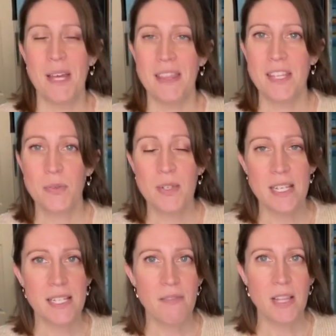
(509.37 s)
This one
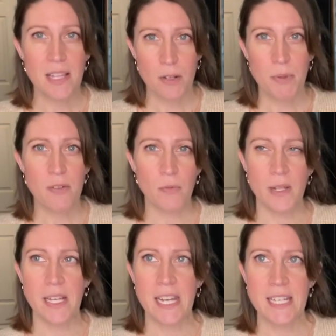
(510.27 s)
does have a little bit of
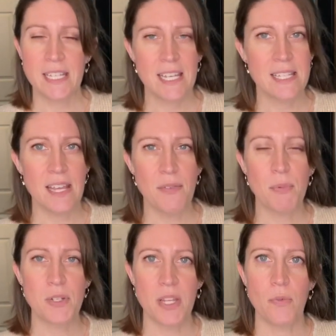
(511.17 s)
wool in it. It's got
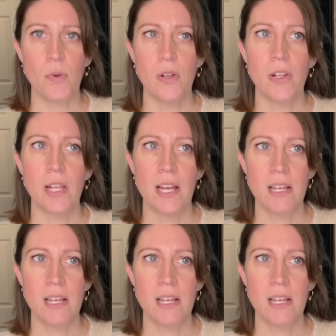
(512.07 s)
7% wool.